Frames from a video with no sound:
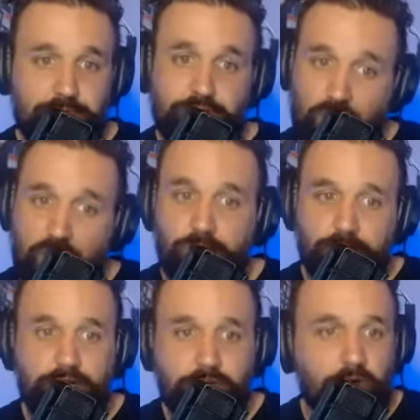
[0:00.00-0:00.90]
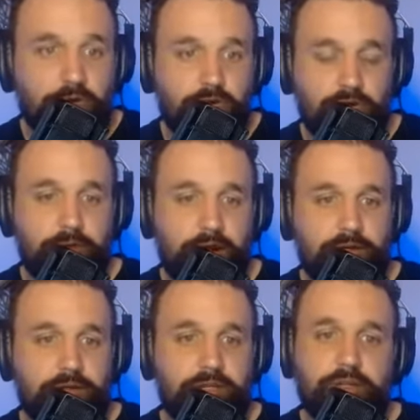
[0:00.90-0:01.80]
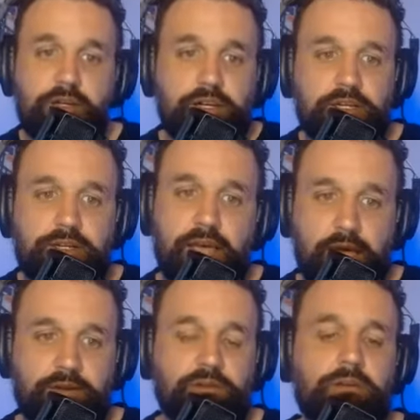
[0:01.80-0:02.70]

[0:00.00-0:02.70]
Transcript: probably no other quarterback in the league can.